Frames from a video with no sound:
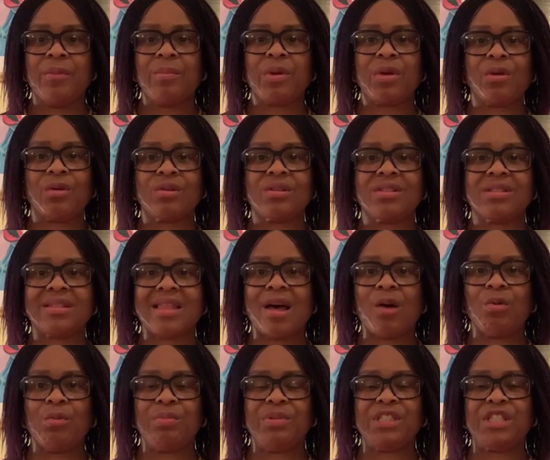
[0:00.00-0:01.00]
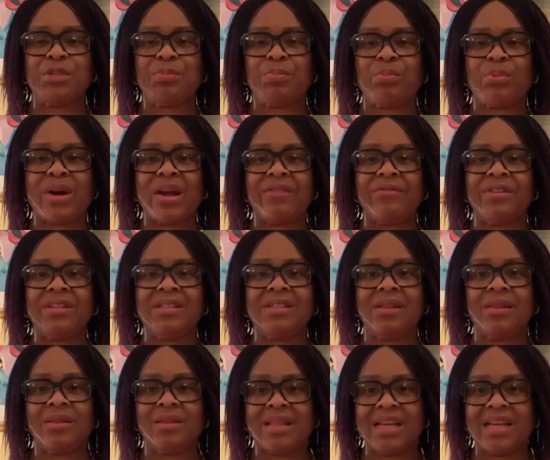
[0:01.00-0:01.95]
because that will be depriving